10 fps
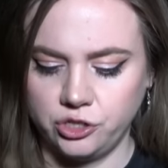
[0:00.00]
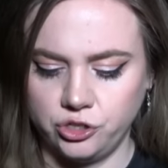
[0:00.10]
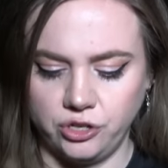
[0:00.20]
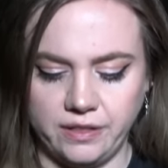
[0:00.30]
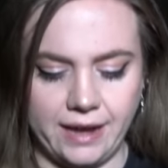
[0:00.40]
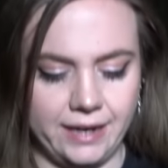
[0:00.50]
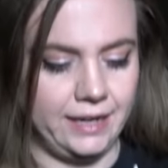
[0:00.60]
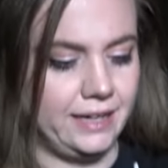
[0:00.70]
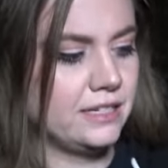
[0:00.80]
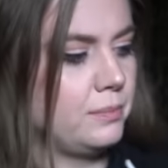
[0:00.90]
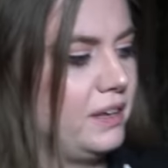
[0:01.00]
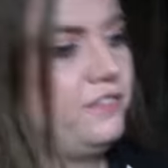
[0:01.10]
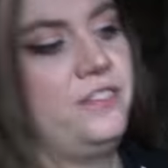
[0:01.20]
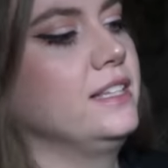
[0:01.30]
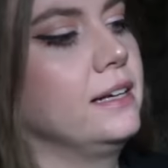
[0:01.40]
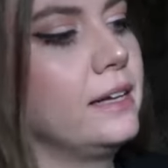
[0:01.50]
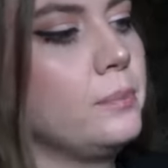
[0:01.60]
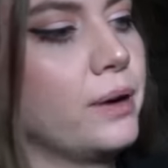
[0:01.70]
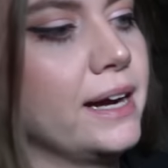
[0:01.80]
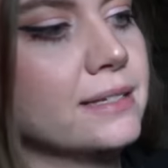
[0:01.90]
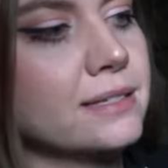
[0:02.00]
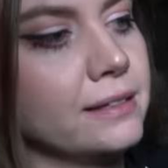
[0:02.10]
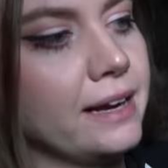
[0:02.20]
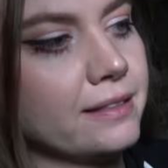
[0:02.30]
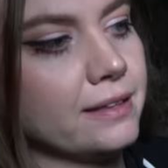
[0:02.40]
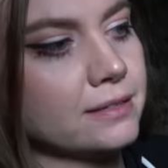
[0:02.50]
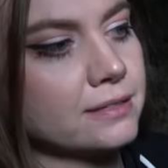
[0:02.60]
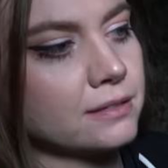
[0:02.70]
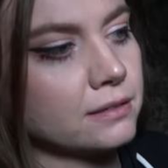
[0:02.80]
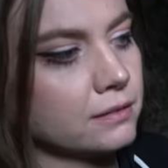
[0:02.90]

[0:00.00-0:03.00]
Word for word: to do that, it needs to be physically pressed like this.